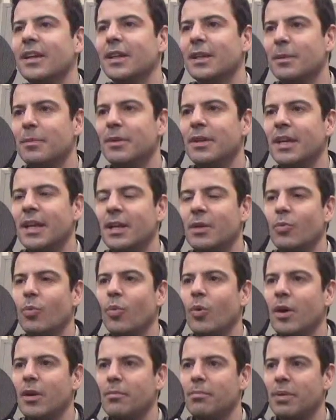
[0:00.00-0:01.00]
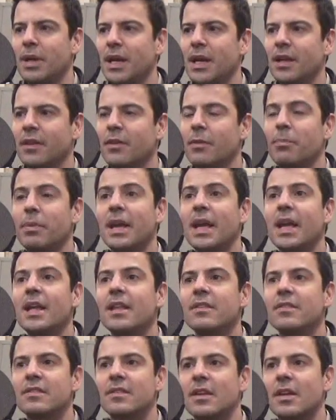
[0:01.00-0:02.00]
eliminate one band. The
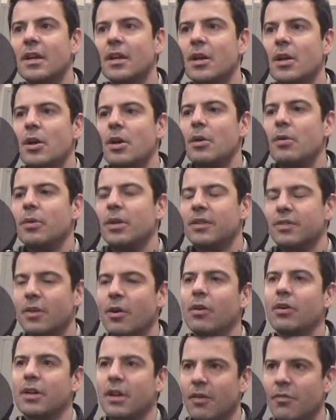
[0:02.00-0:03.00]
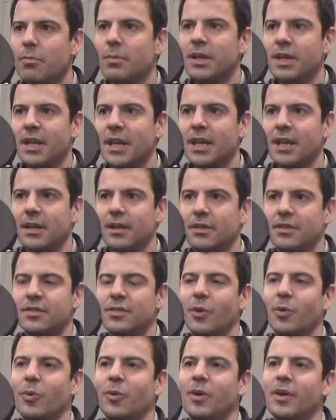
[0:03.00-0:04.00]
bands, it's called Cover Me Canada,
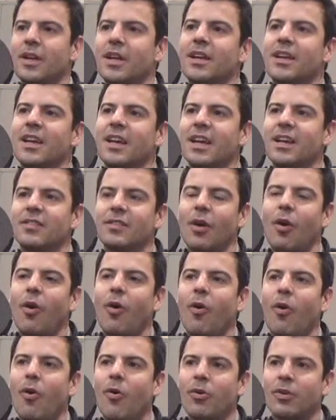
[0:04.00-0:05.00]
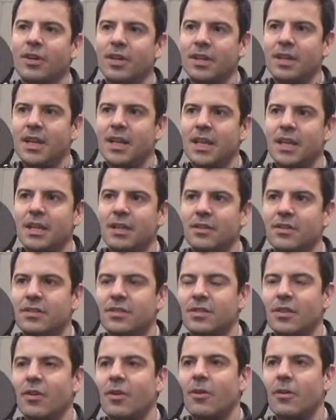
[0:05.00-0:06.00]
so it's all Canadian
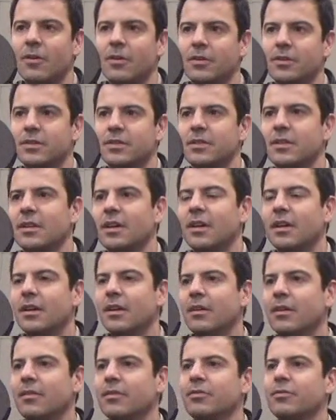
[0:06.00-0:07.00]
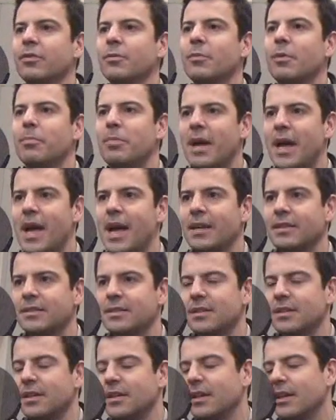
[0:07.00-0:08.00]
songs from the
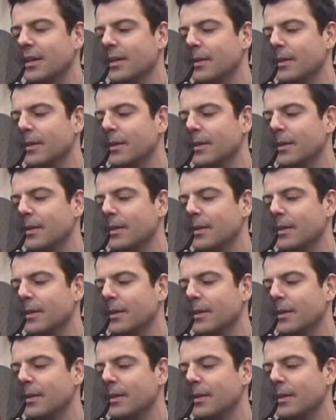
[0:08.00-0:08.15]
past.